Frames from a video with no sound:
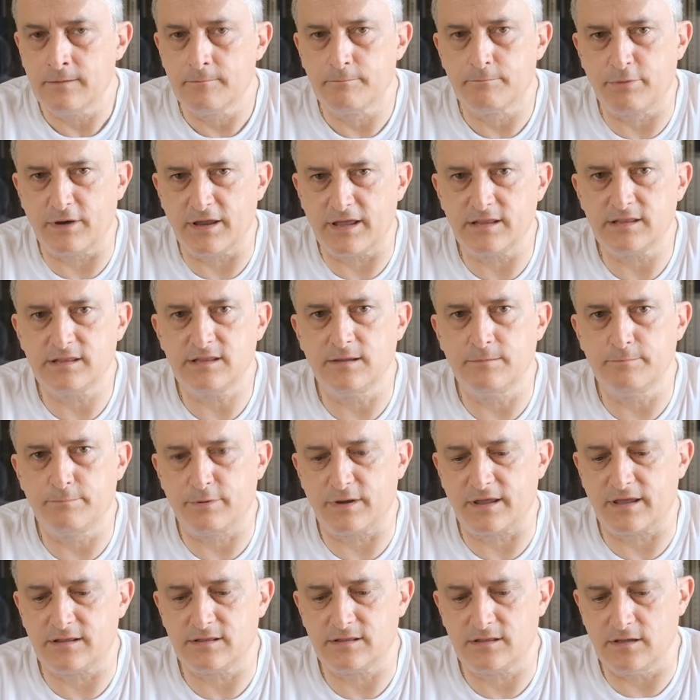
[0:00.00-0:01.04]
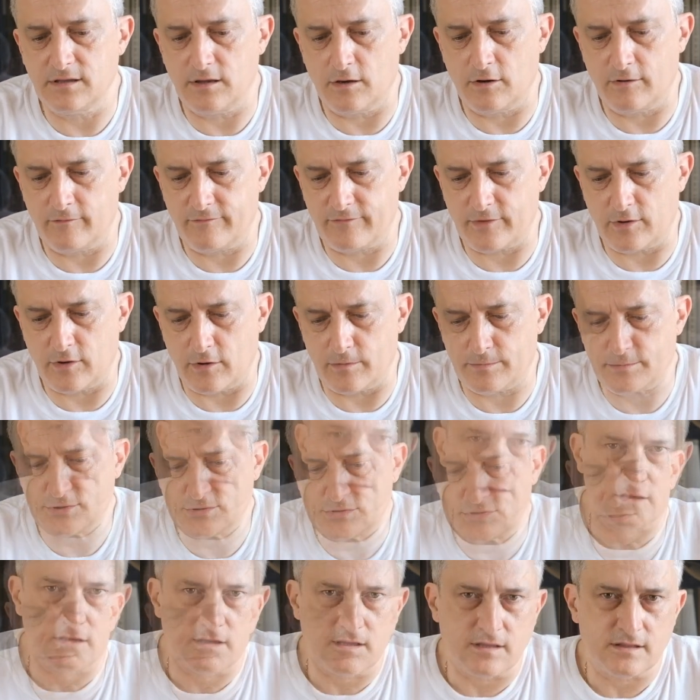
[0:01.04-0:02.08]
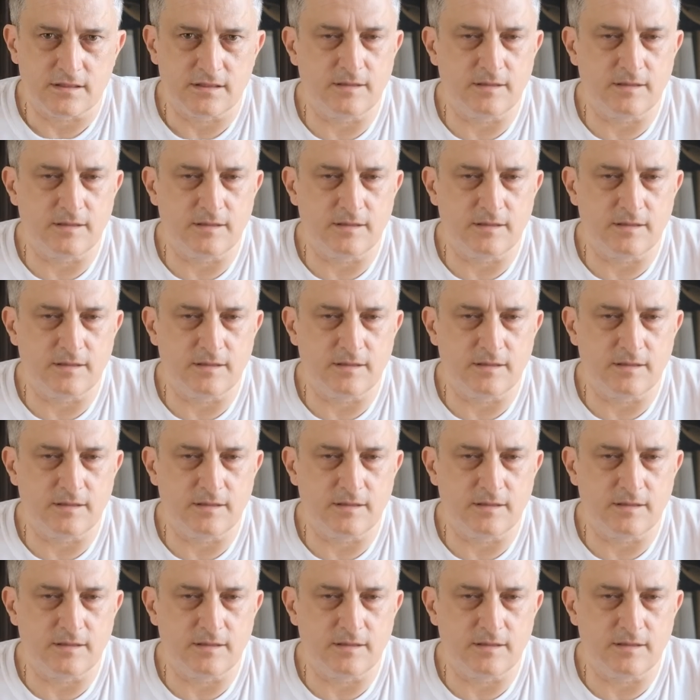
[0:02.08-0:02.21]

plenty of options.